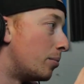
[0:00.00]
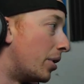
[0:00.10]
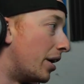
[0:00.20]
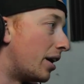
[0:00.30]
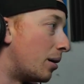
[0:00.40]

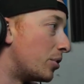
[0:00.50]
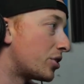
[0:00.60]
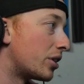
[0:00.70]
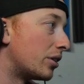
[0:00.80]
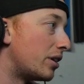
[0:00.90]
but I'm
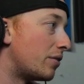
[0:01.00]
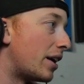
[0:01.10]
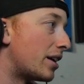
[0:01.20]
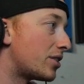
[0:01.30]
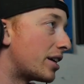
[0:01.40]
just going to leave
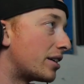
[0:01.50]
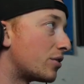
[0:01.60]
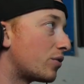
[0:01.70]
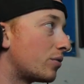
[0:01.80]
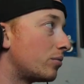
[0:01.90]
the
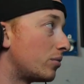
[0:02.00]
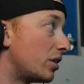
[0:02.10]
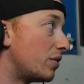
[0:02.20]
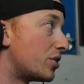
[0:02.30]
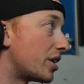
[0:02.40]

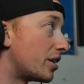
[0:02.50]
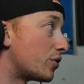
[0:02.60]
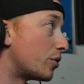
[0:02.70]
settings